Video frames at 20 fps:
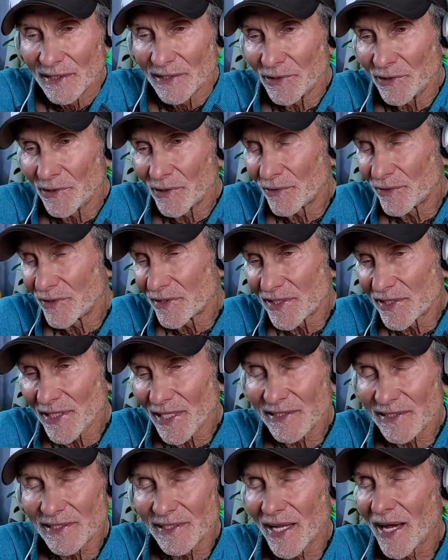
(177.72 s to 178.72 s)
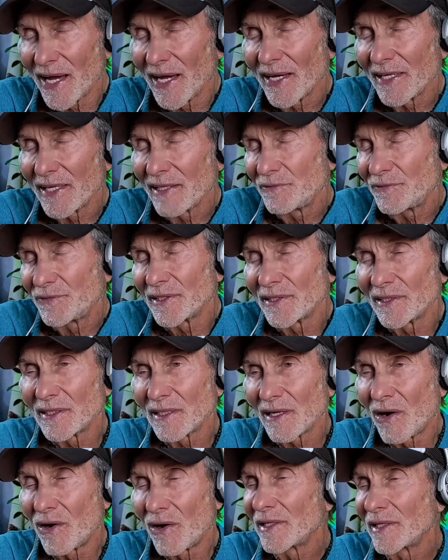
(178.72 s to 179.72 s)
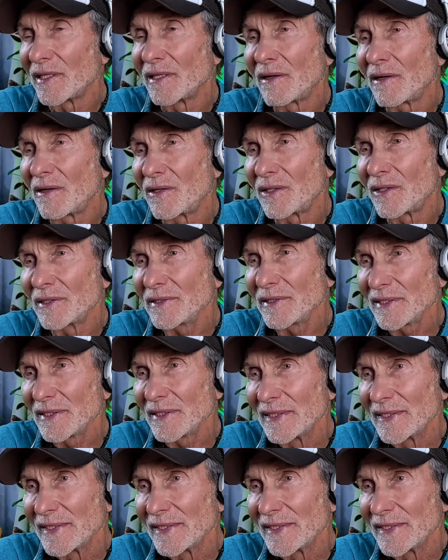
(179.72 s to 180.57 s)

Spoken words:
the sex life and on.